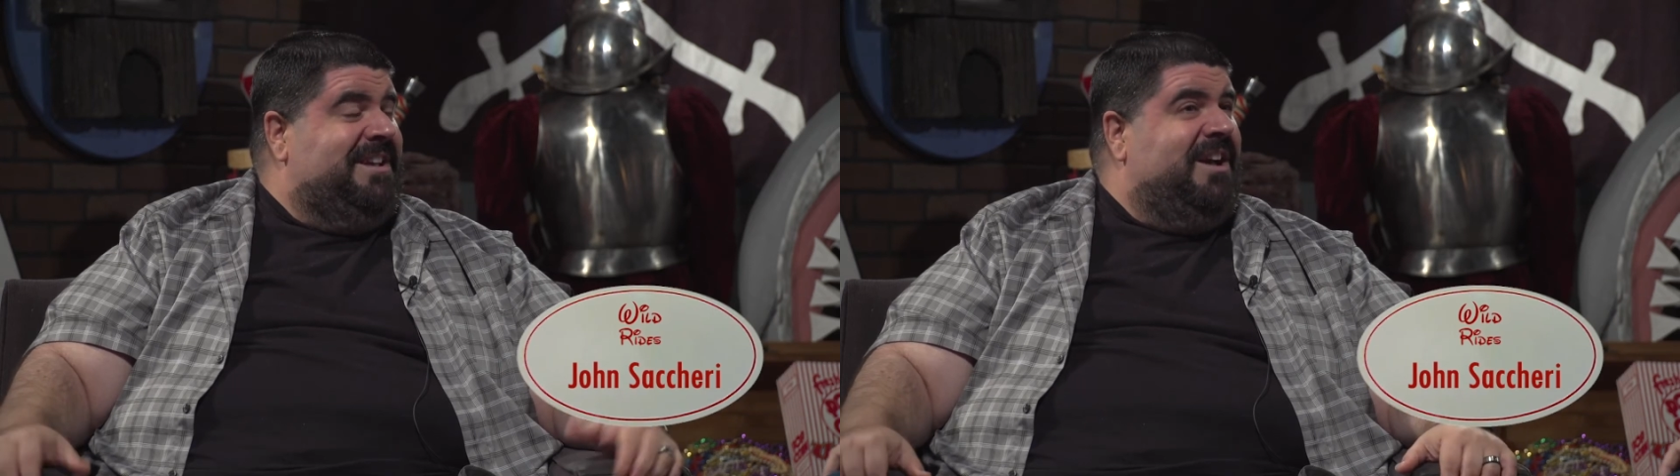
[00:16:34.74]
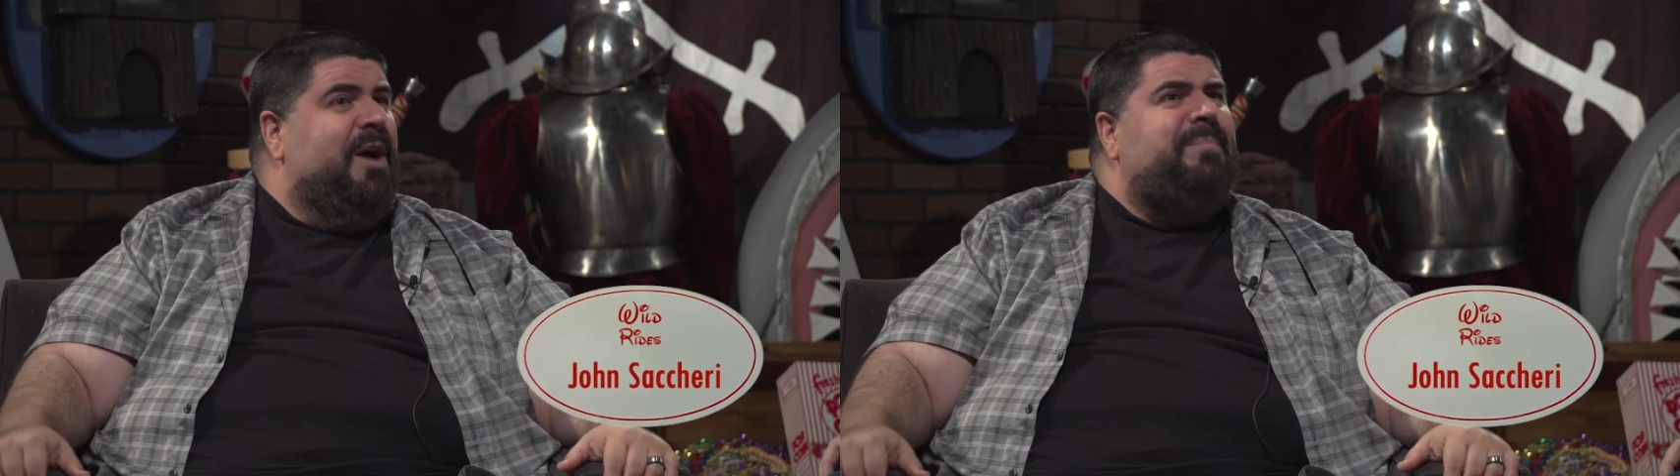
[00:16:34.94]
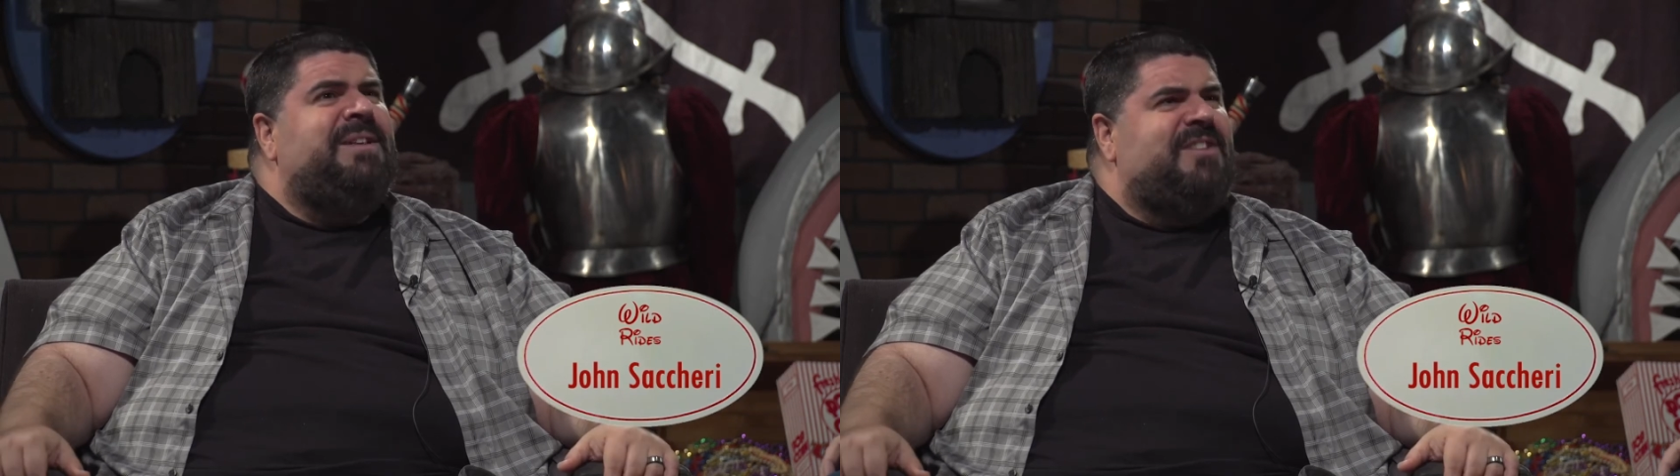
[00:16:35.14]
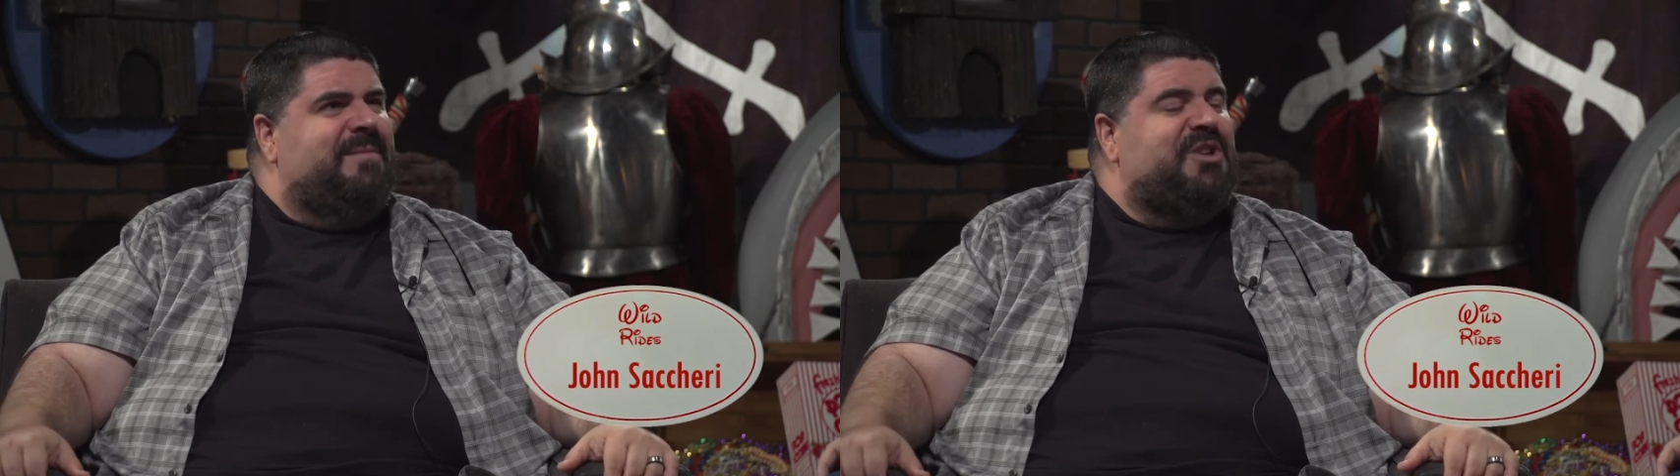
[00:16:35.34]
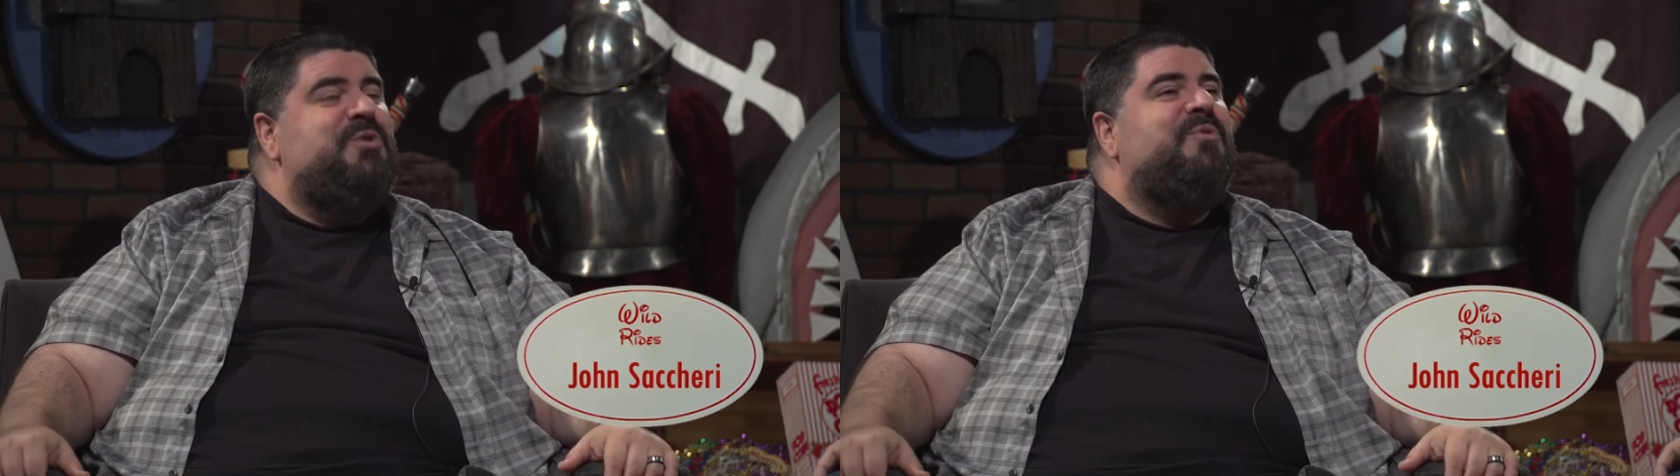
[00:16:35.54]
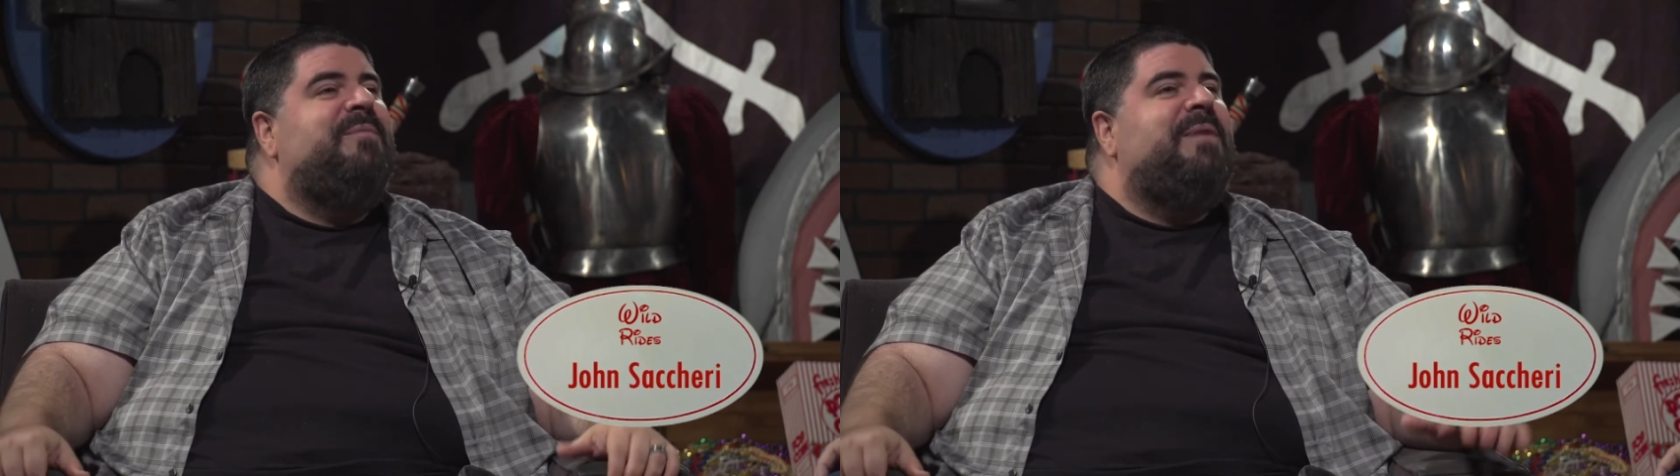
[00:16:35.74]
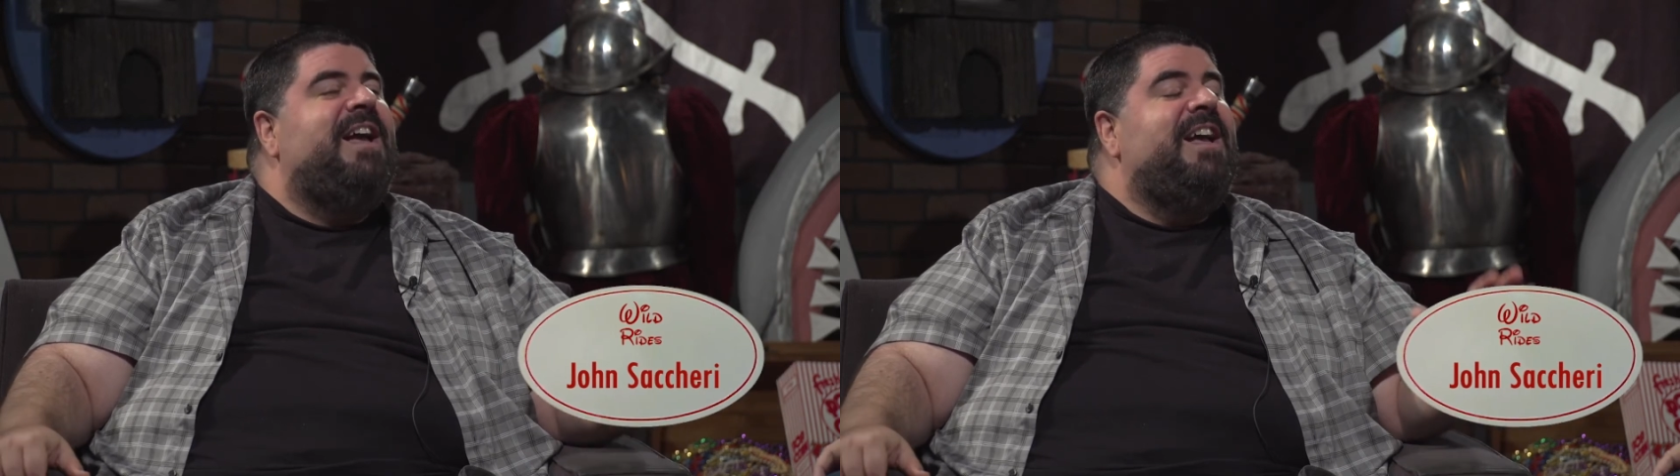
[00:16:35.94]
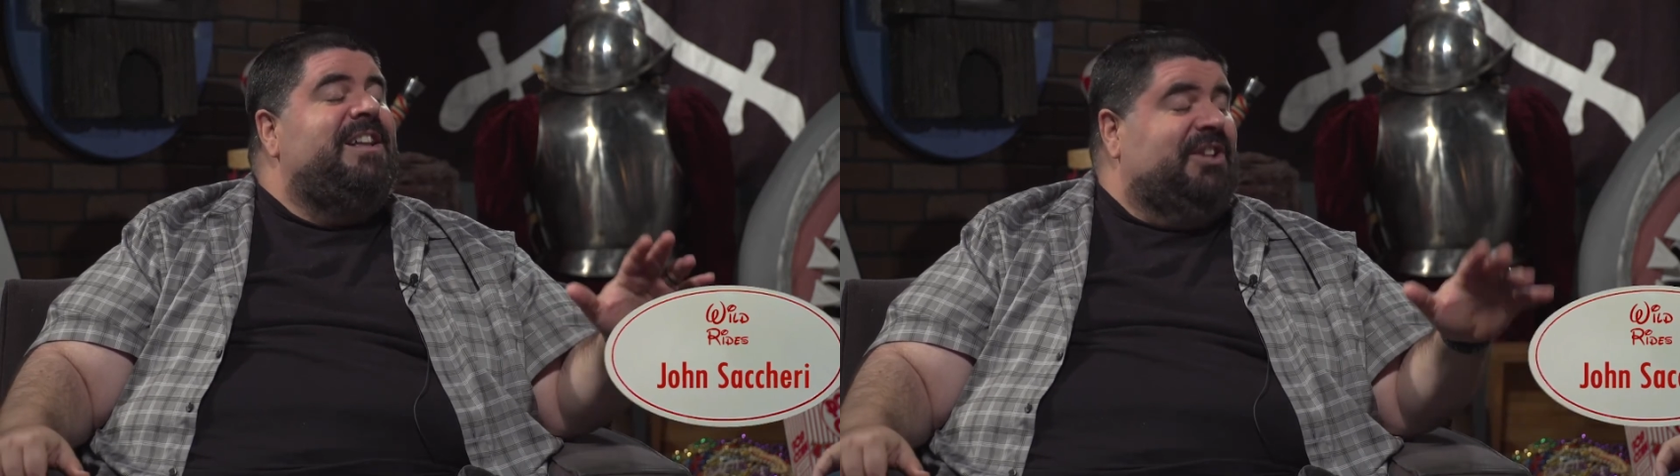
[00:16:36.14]
A couple of times. Like, you were on my
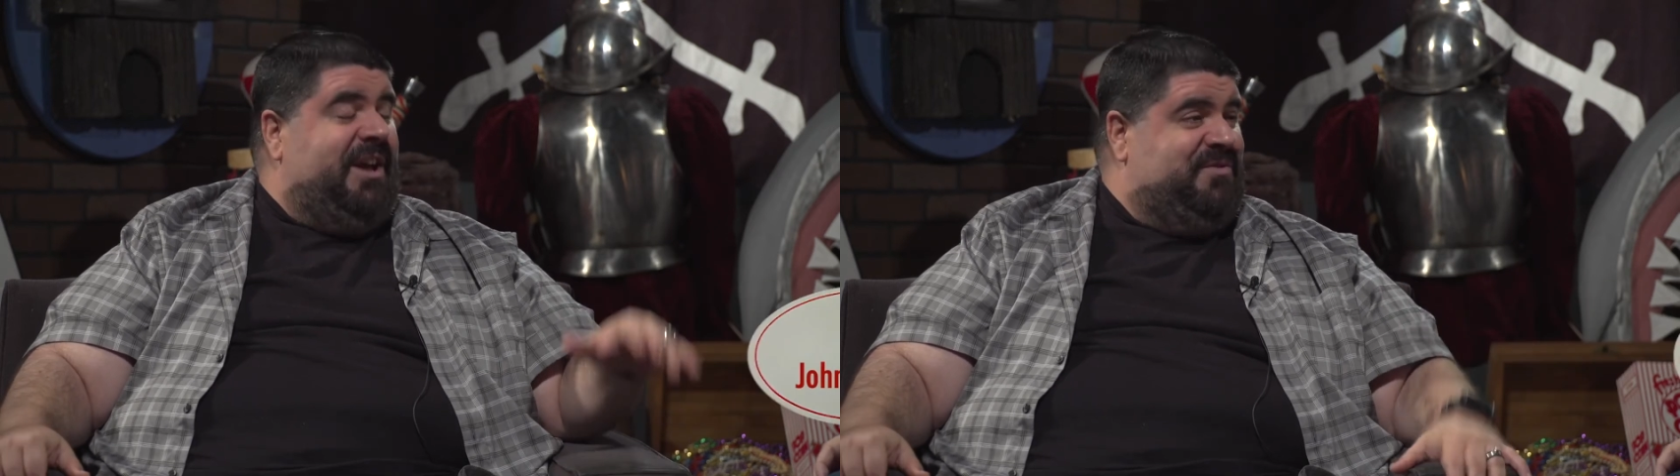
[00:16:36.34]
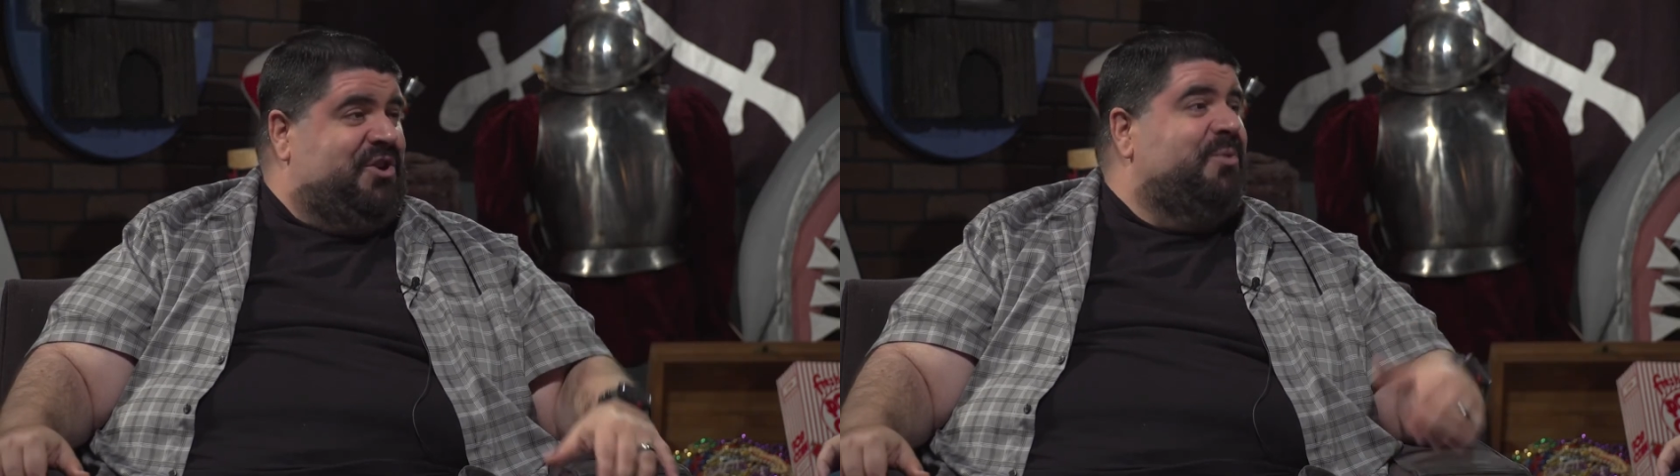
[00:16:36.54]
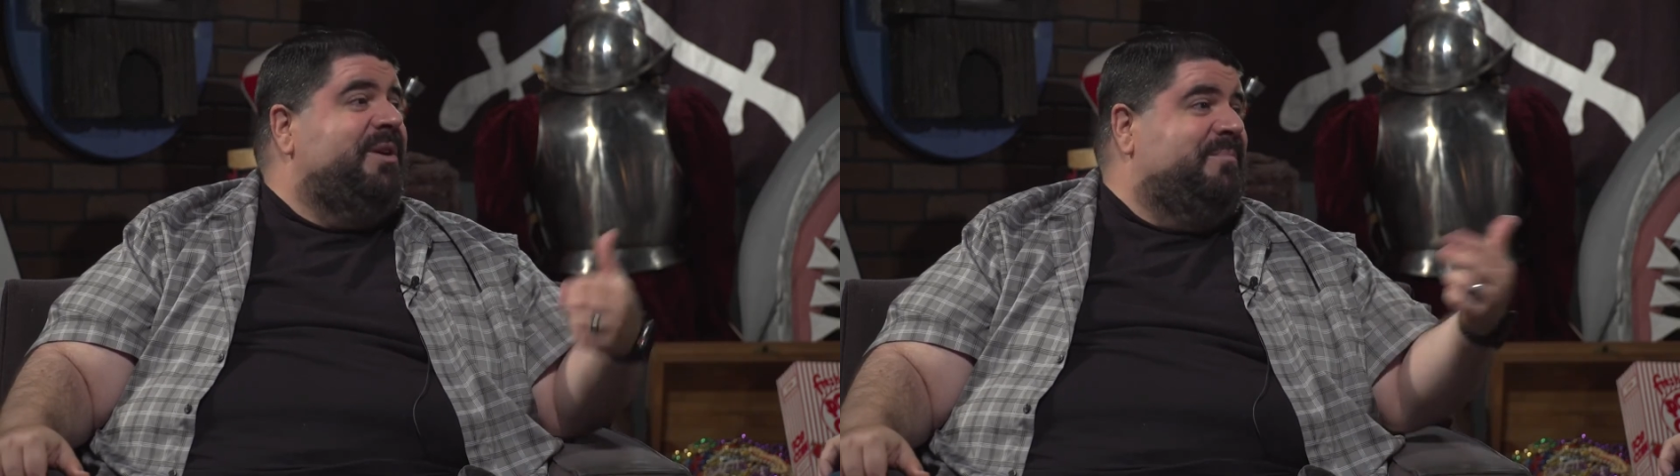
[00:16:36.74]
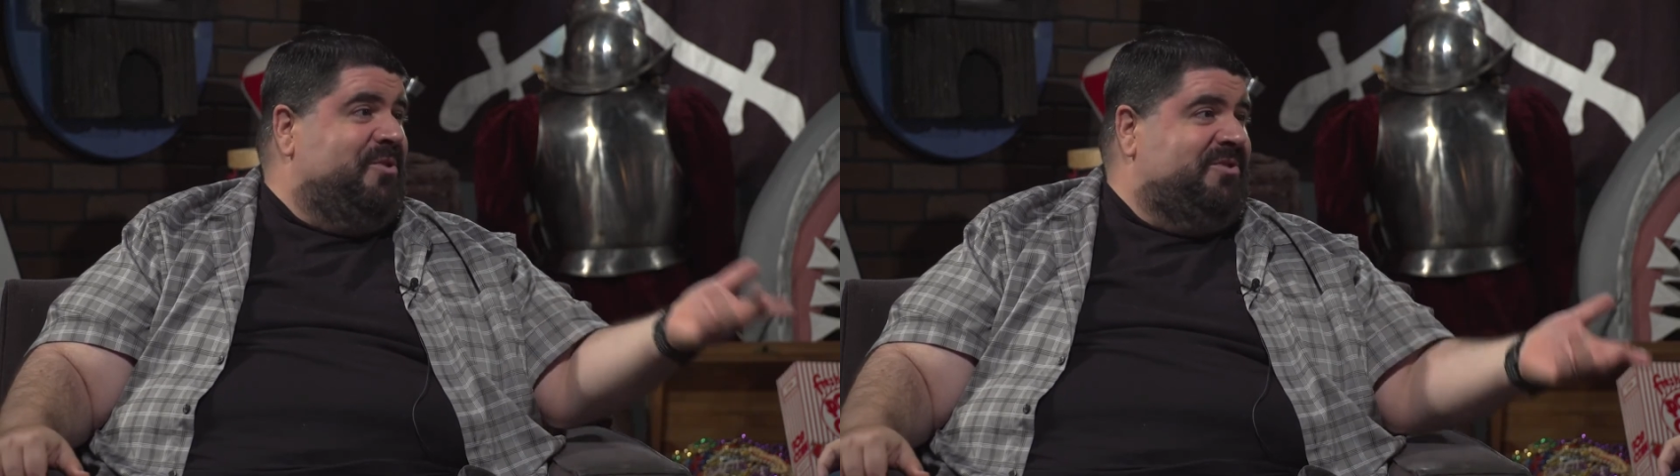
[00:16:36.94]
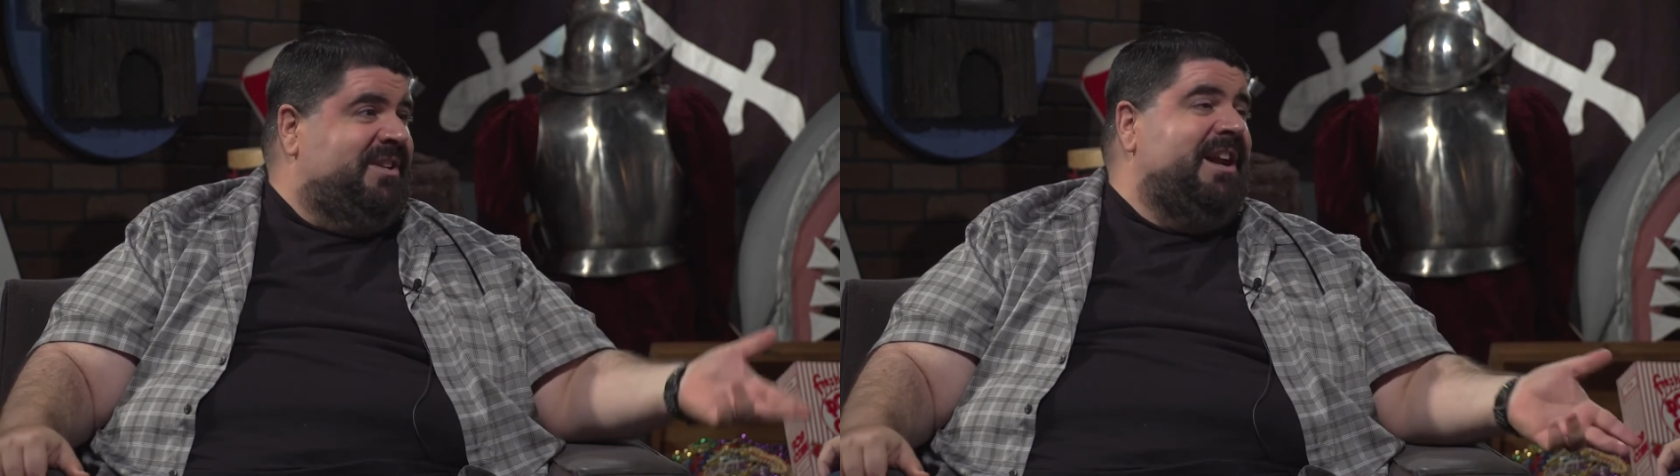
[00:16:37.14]
live show in person,